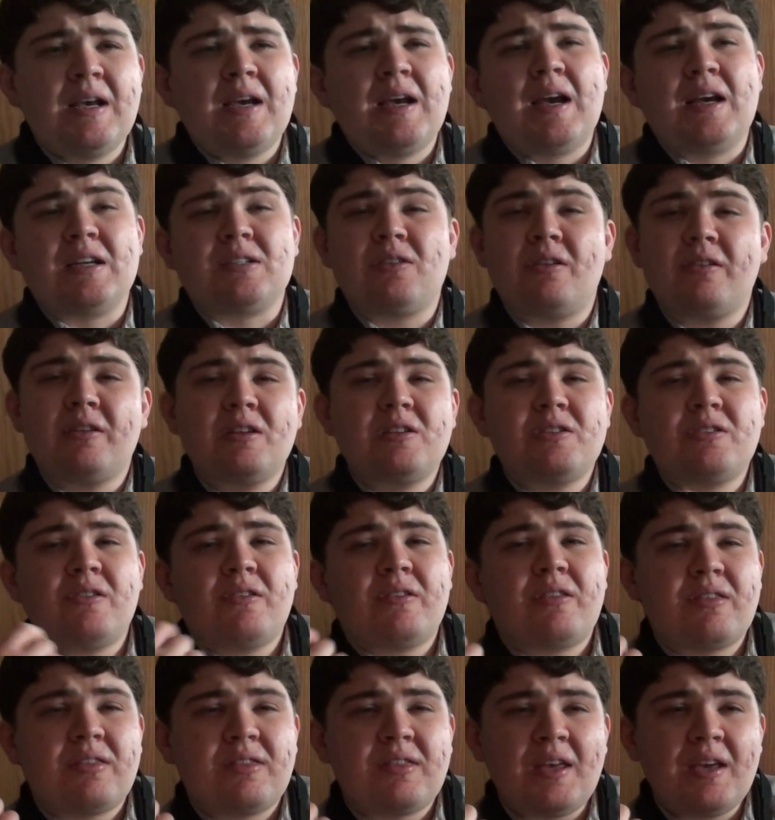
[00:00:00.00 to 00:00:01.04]
As long as you're
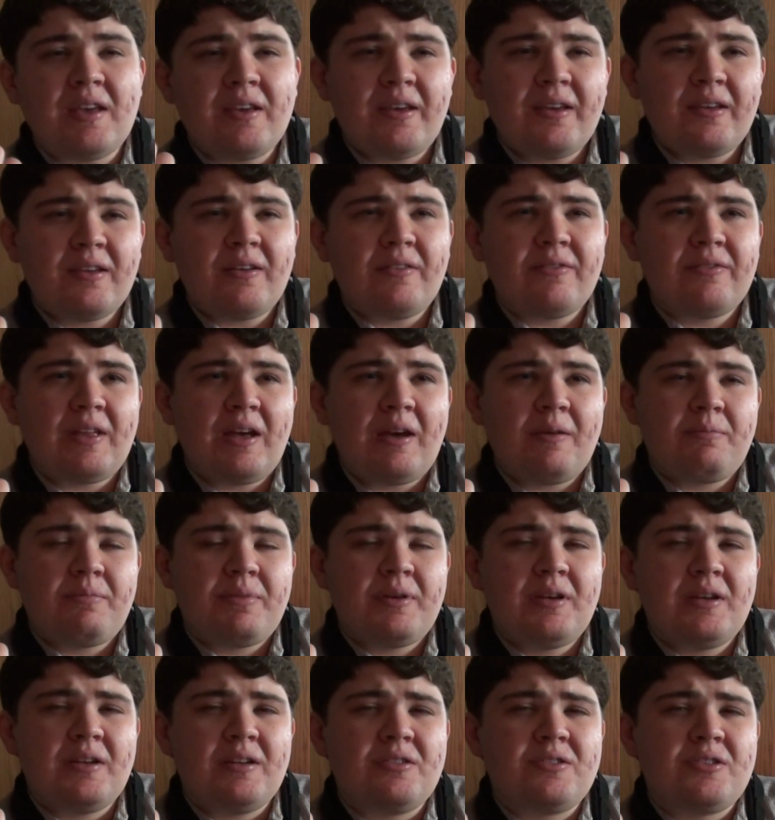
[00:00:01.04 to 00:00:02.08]
thinking of that
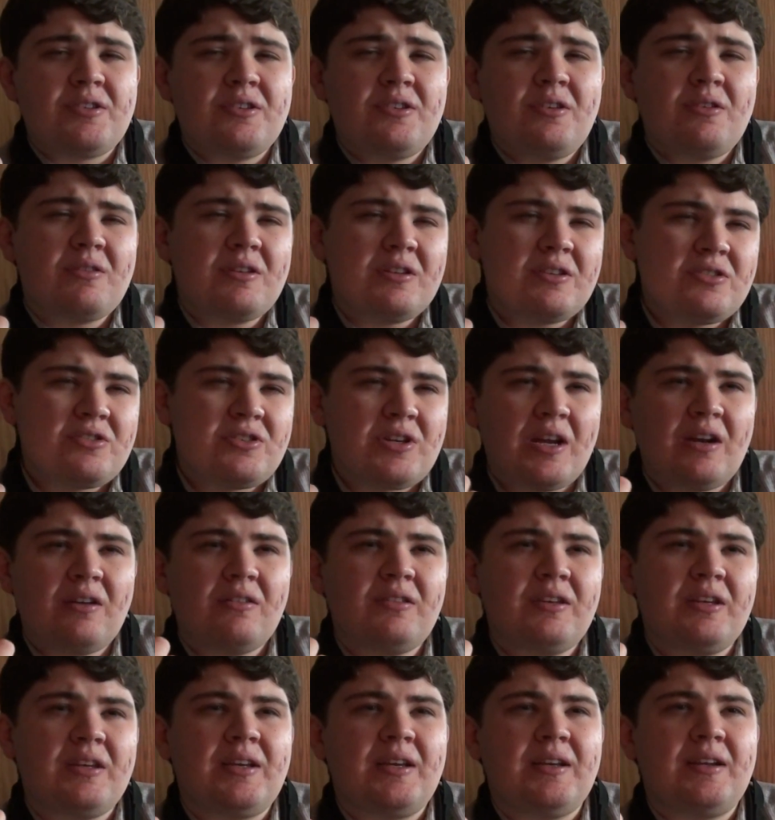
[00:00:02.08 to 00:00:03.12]
pitch, you can
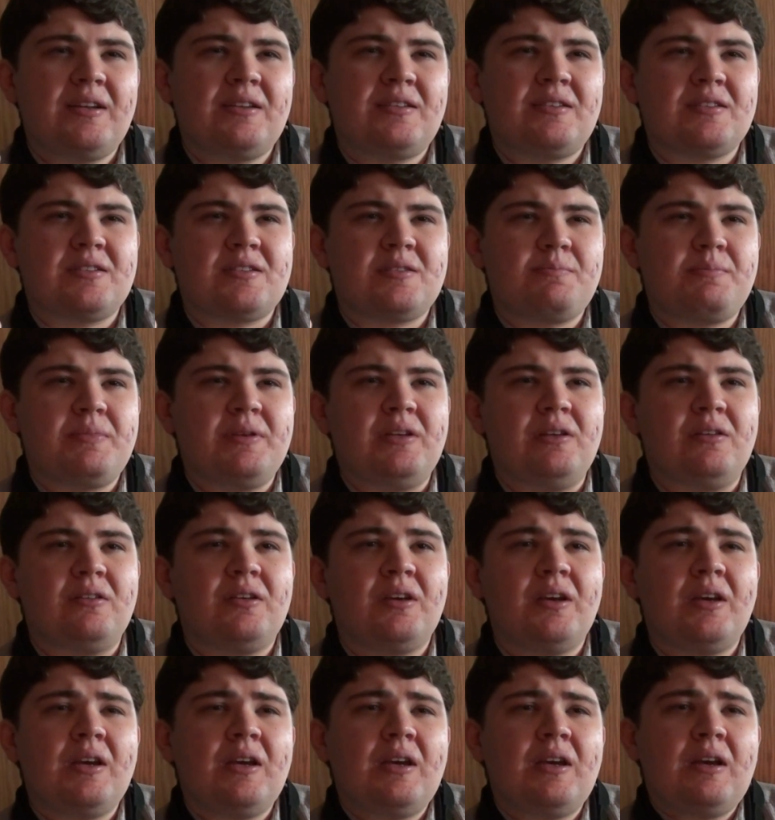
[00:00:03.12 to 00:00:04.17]
generally get it to speak,
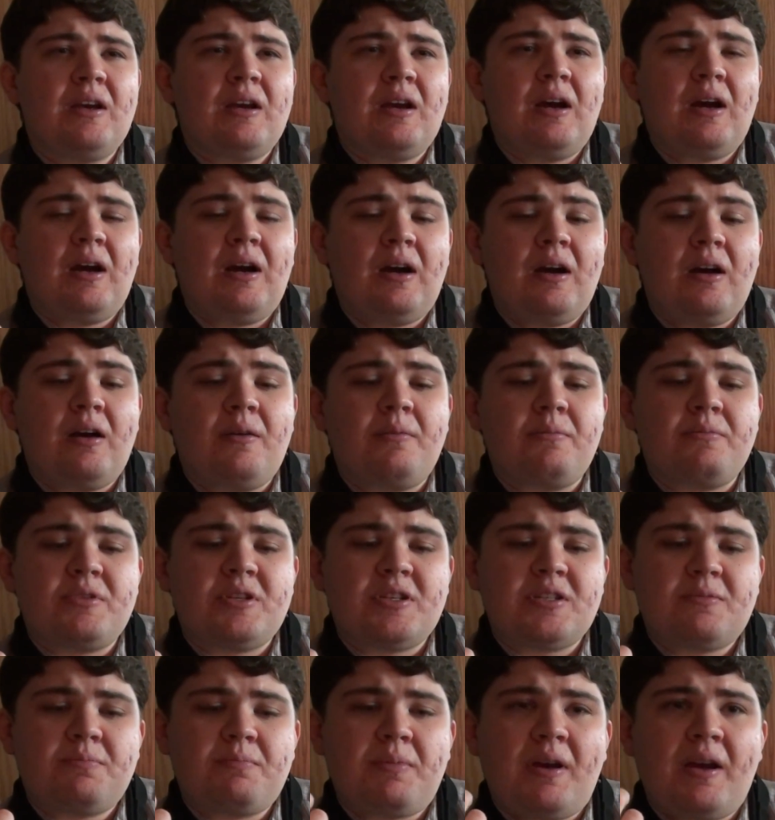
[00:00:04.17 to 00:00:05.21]

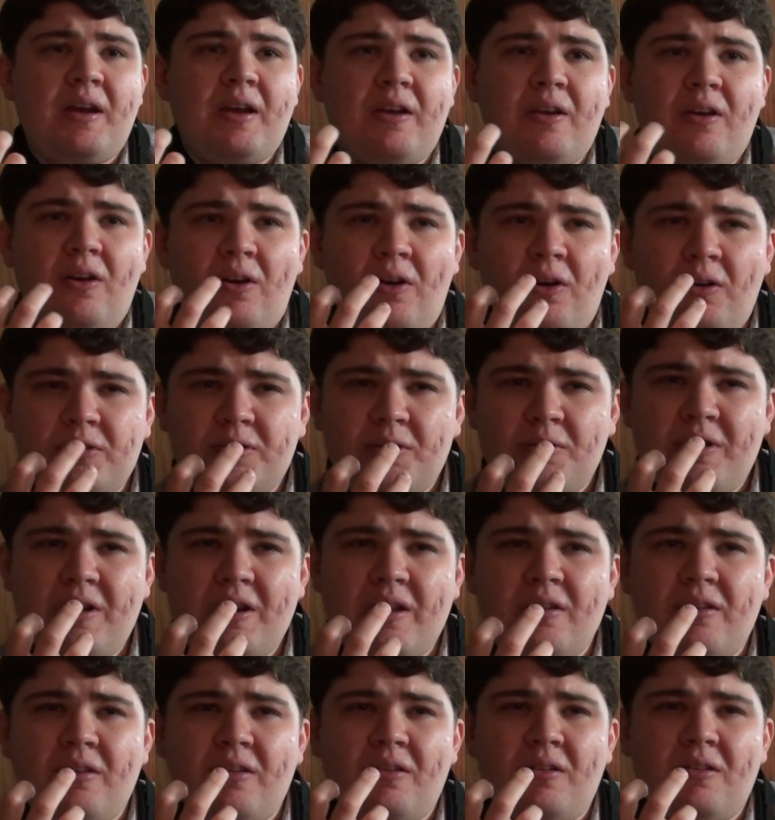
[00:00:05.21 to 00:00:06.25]
just by
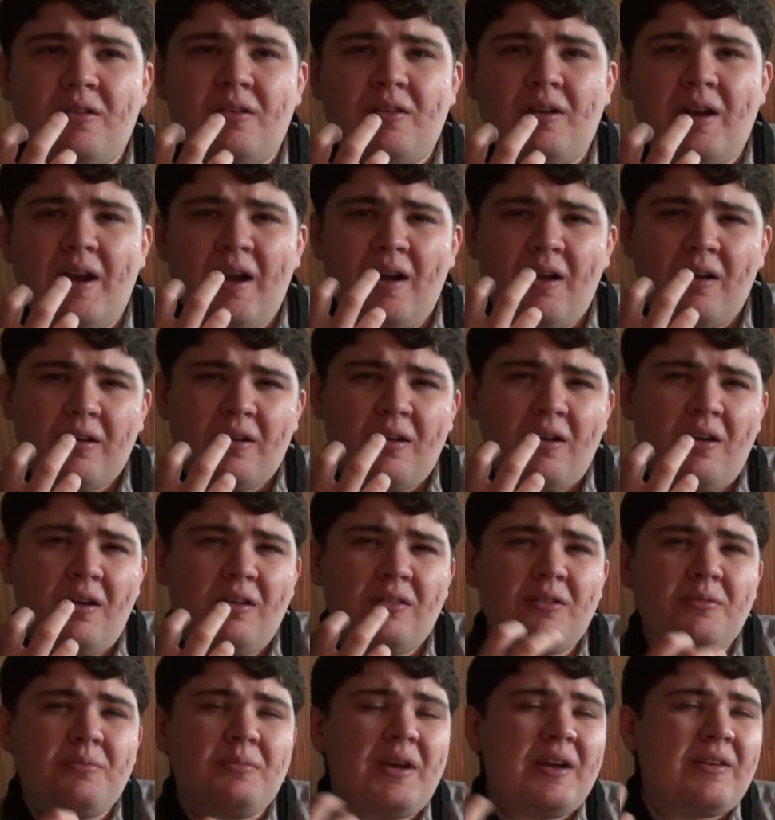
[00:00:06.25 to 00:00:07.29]
altering your air
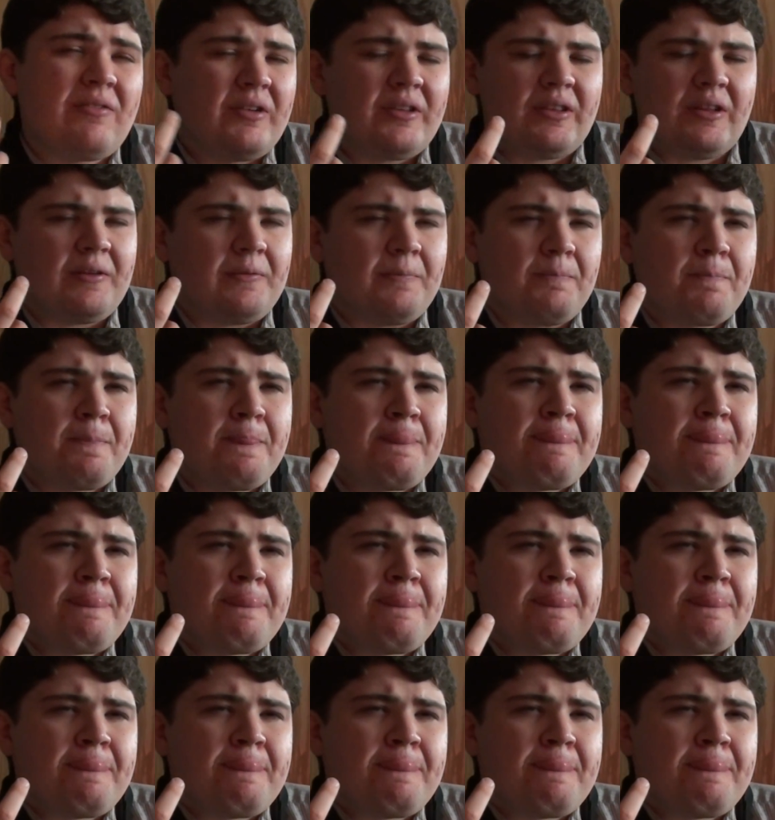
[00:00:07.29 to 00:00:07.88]
column, everything.